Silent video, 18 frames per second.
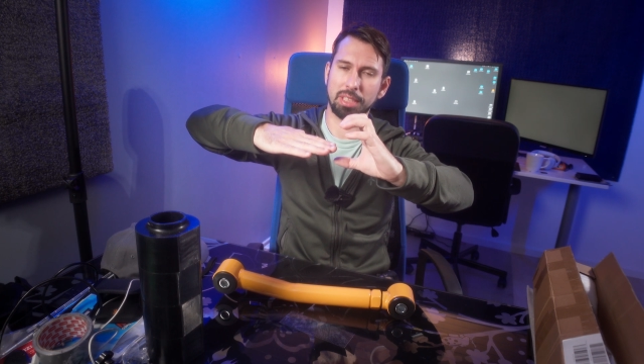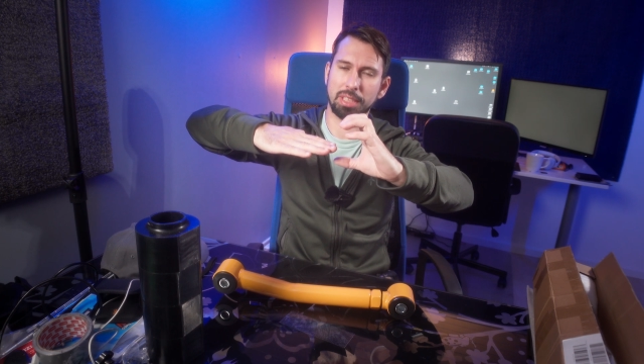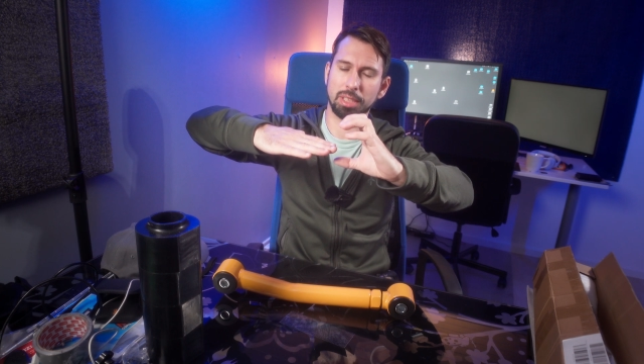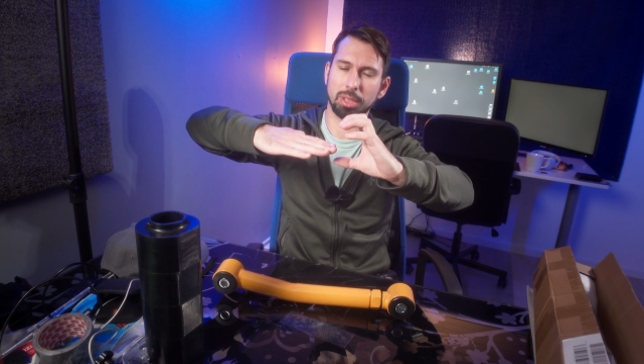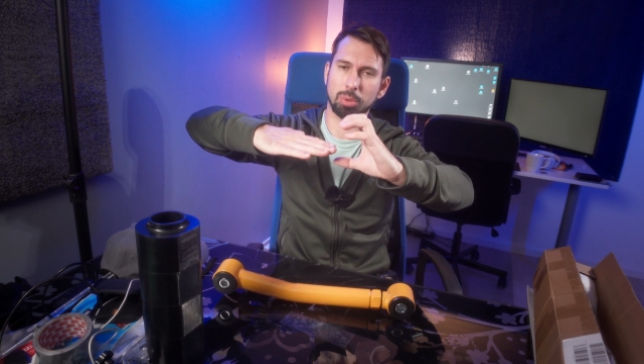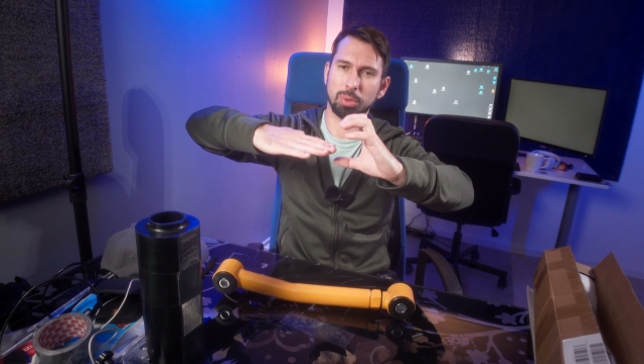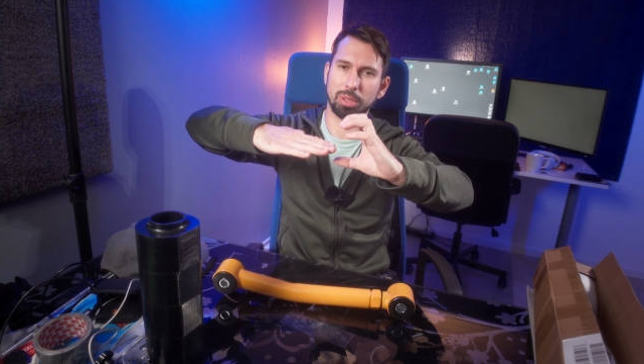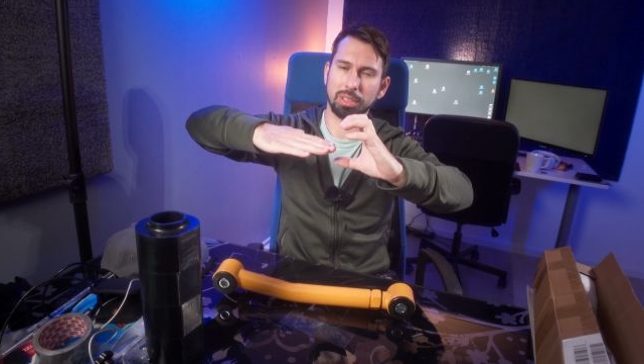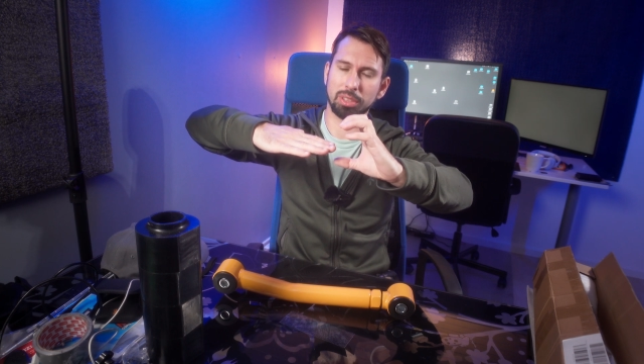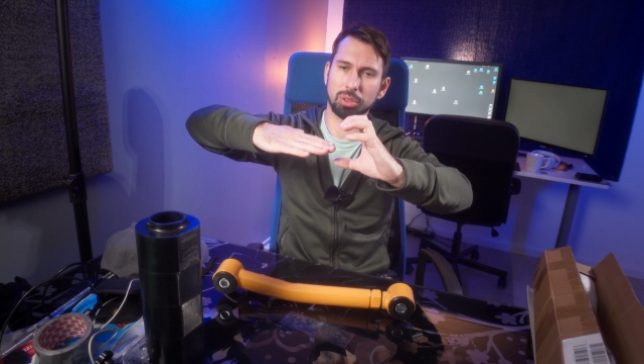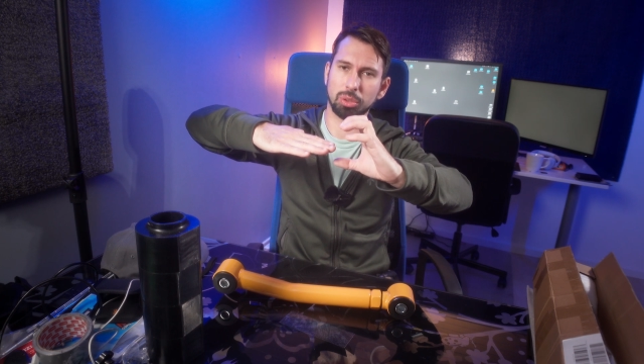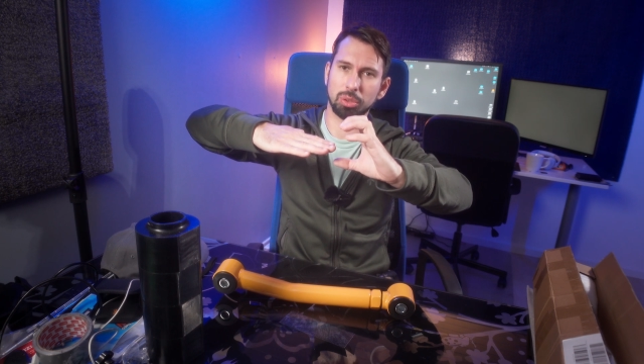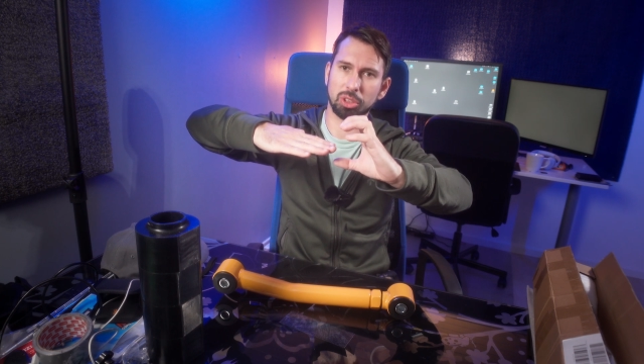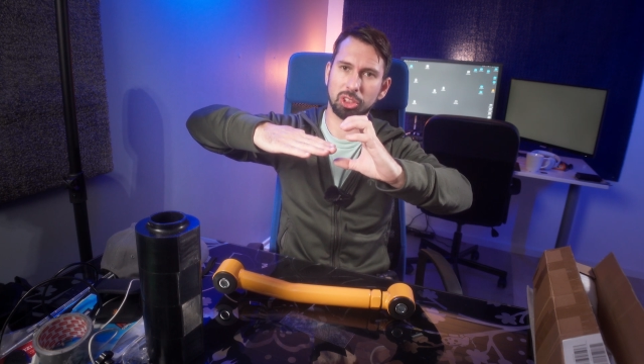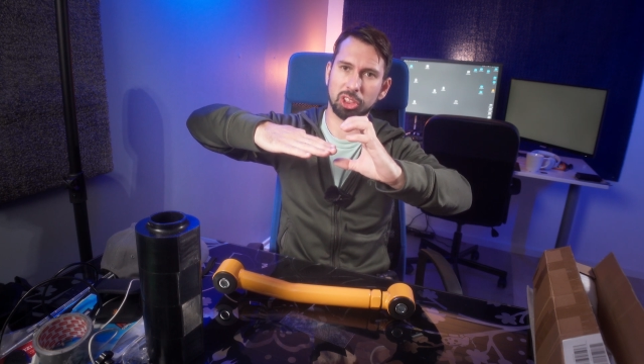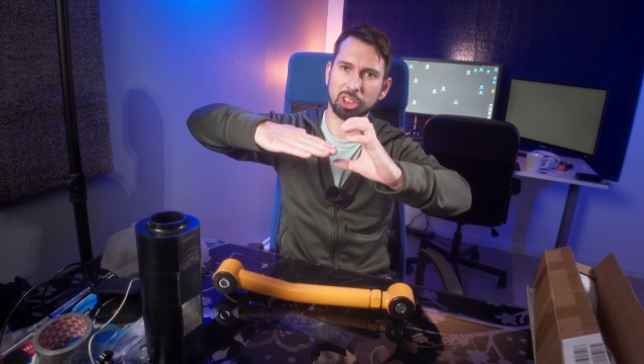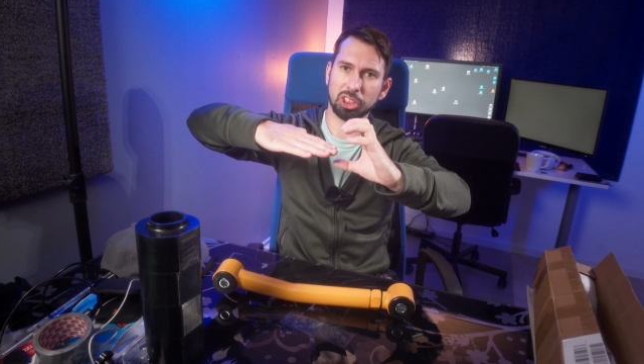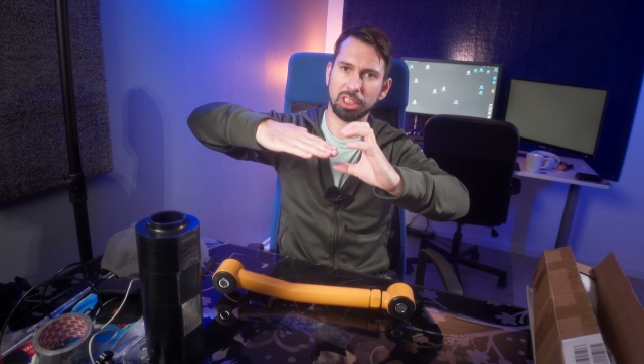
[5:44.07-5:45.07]
going to
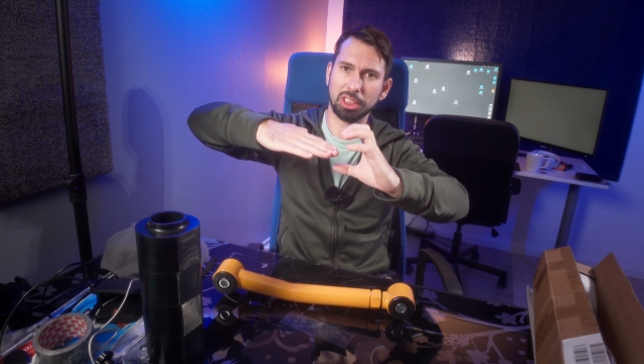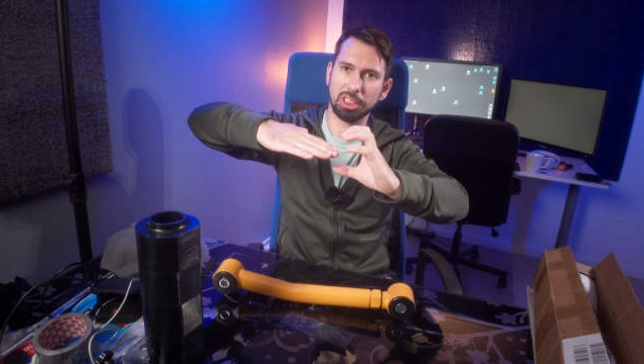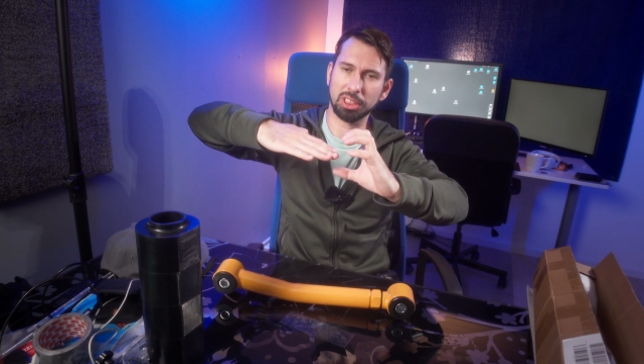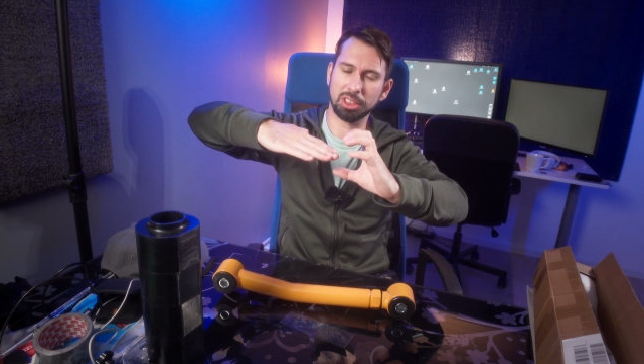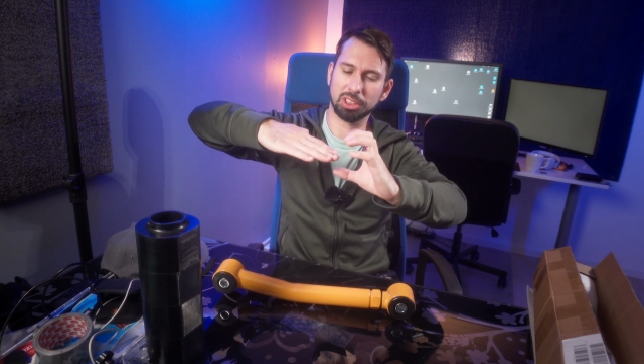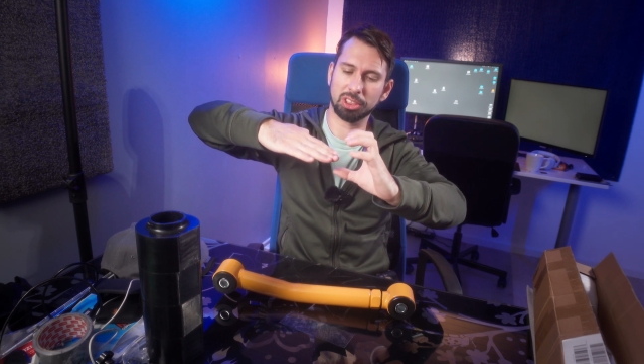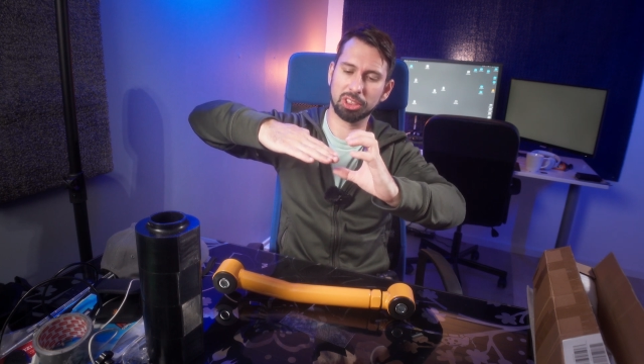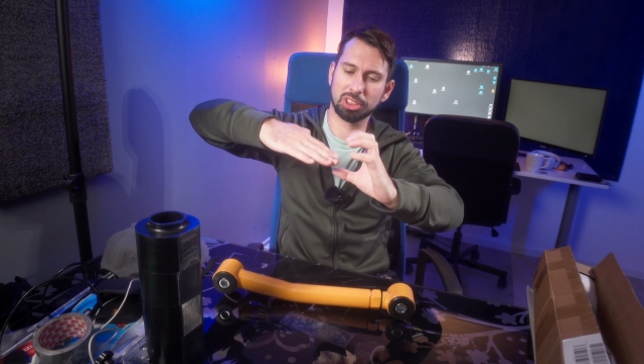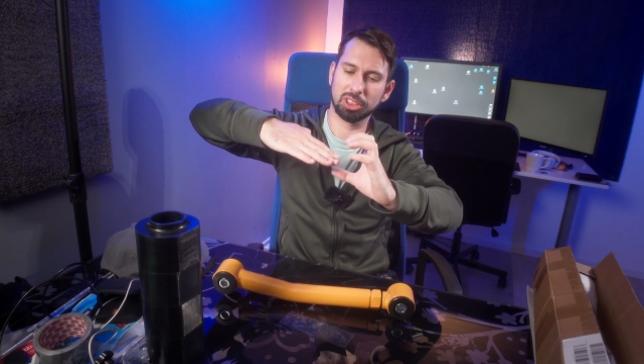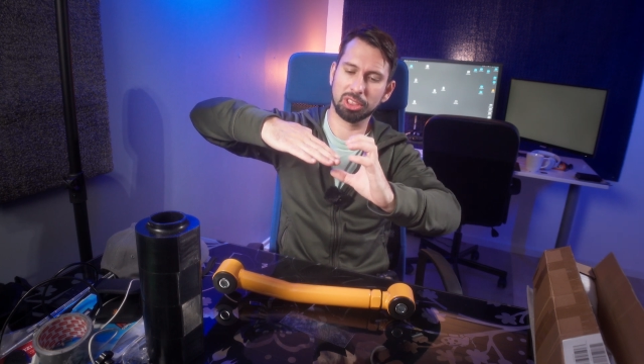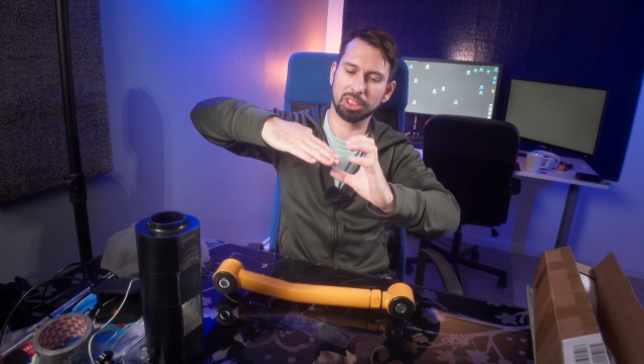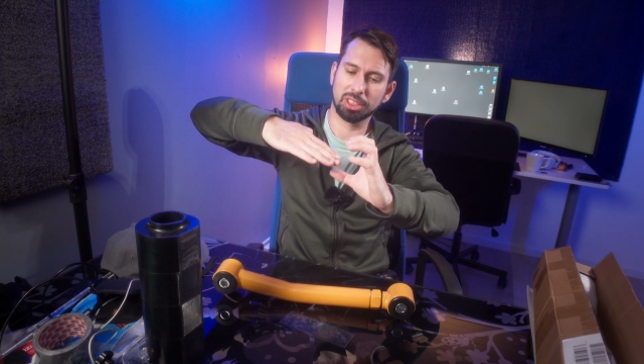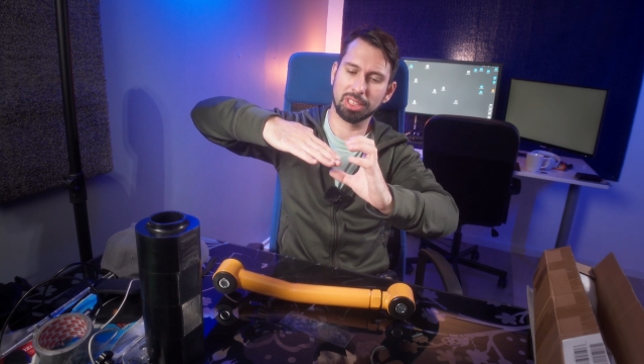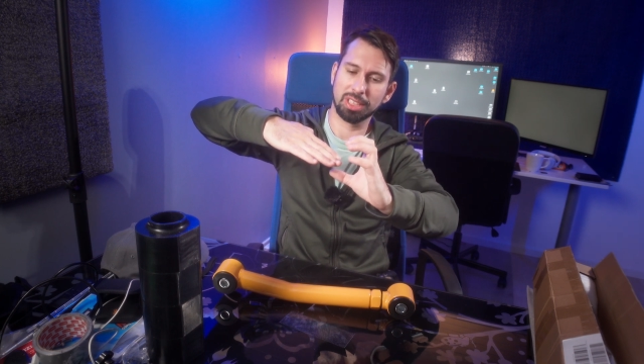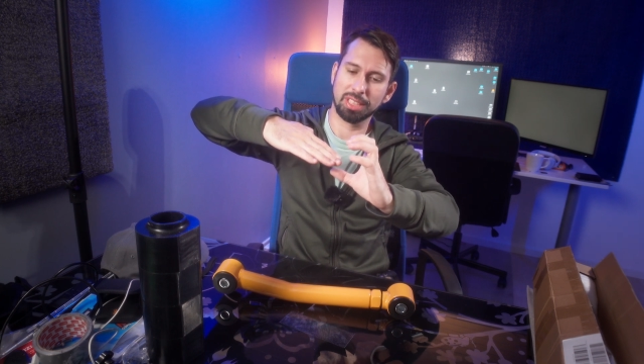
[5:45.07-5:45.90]
change